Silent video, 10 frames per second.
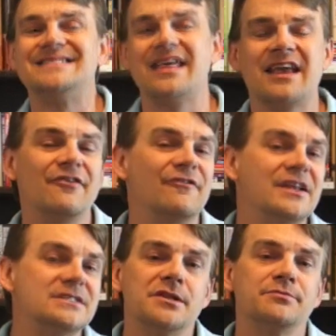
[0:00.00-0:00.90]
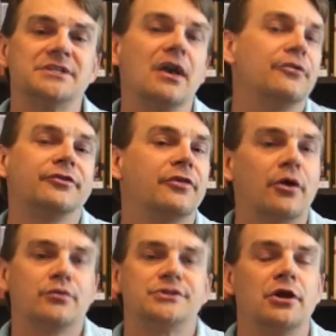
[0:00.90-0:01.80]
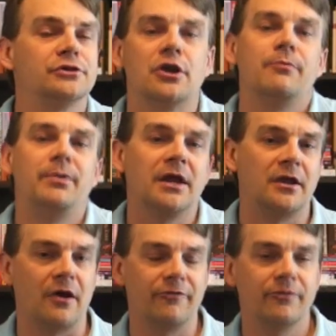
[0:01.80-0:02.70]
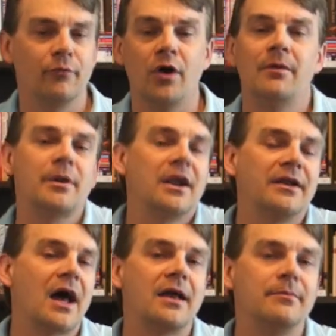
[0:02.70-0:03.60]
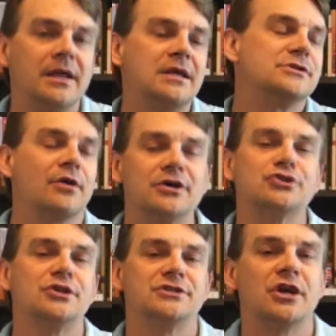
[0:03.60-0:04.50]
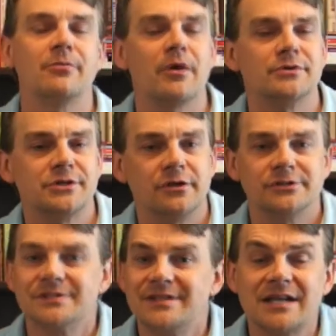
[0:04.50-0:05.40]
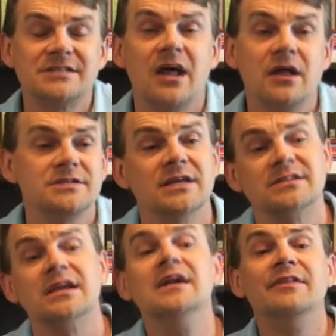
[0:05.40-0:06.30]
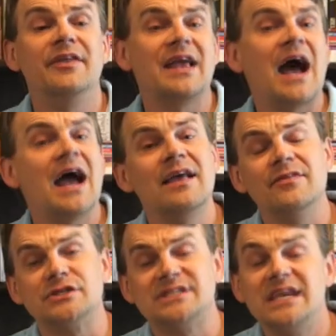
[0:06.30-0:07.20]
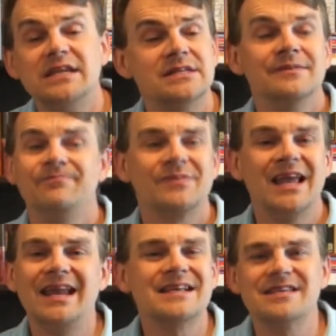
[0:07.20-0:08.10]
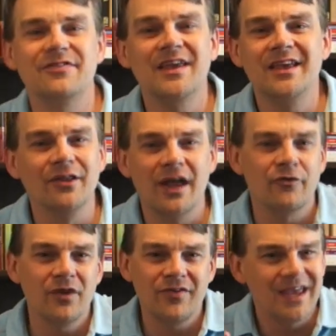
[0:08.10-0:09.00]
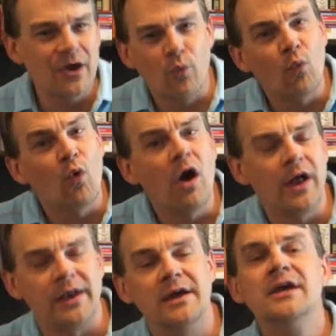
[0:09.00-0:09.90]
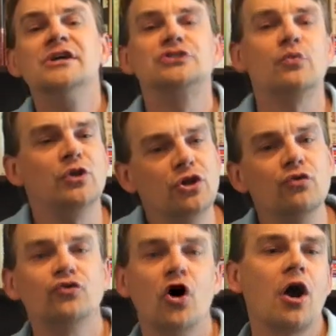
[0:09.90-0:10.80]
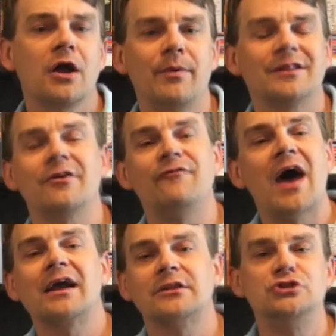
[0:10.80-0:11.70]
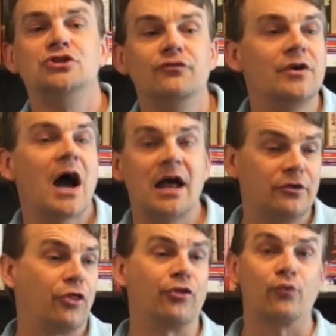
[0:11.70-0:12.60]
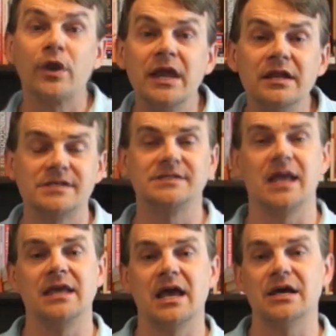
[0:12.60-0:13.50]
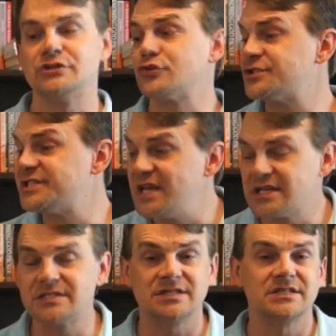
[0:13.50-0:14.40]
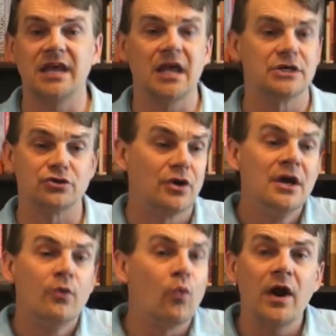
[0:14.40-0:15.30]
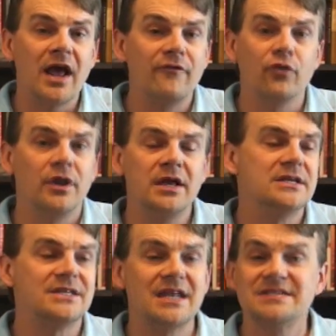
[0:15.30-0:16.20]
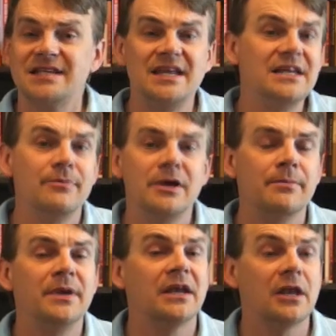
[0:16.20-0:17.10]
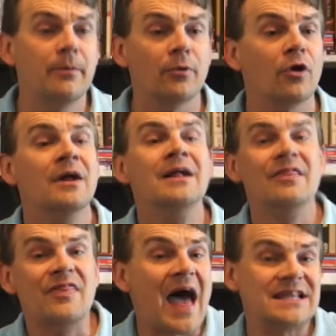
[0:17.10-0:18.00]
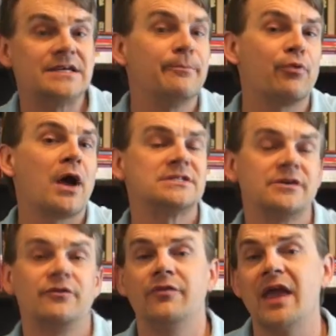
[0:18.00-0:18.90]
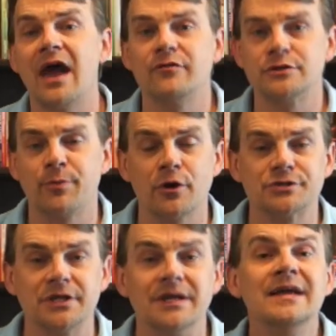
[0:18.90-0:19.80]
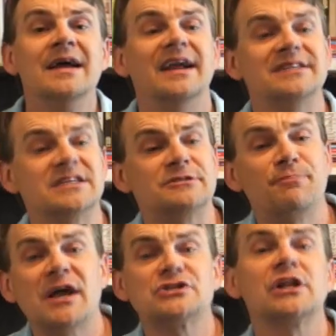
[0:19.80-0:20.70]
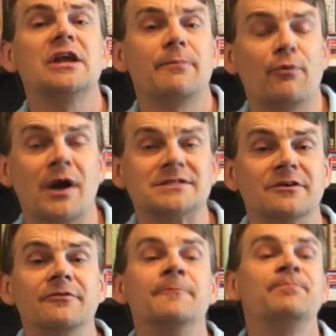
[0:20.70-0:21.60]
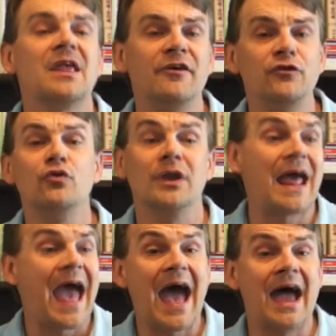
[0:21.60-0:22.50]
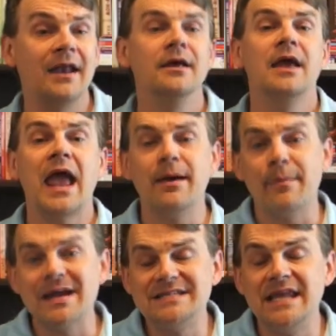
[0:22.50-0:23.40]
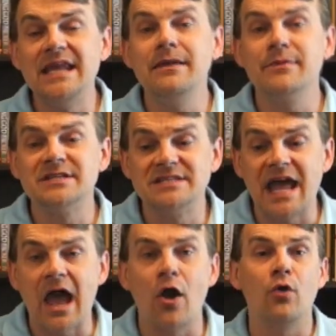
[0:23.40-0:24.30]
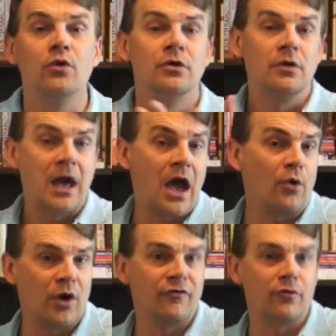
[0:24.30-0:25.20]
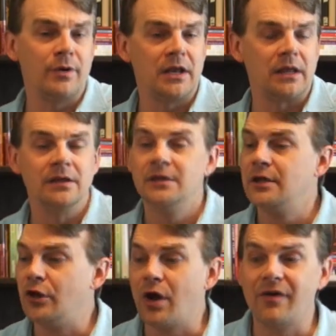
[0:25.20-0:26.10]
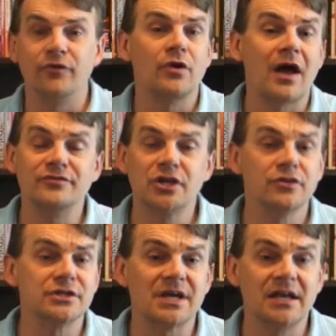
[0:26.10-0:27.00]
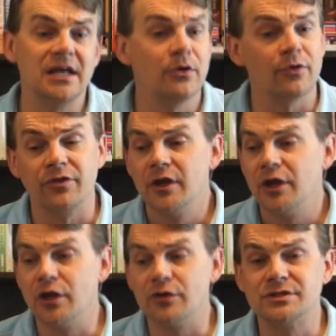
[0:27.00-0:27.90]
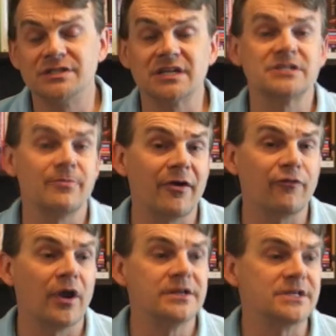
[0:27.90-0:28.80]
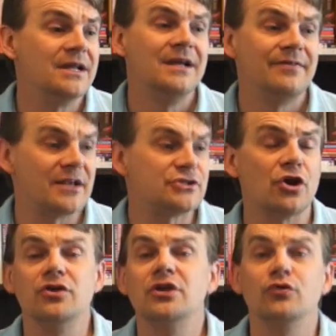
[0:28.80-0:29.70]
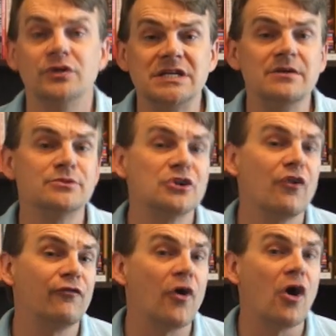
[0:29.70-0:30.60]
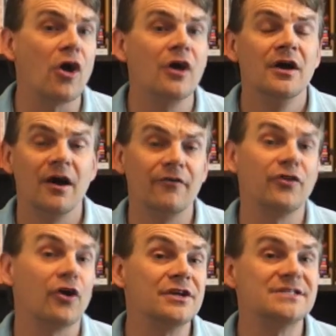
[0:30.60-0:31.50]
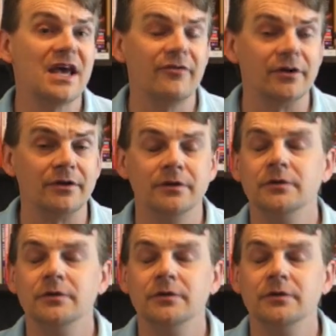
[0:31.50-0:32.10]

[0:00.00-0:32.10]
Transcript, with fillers: is they convince themselves that their results aren't big enough well, I'm not an IMD, so I shouldn't share my results. That's nonsense. The guy in the seat, he doesn't think he'll ever even get one. So when you talk about the fact that you've gotten three to say yes or six to say yes or whatever it is, it doesn't need to be a big number. That's impressive to the average person. And it's especially impressive if you can add, and my team is now however many. You know, I've, I've shared this idea with, you know, six of my friends and that's turned into a team so far of 37.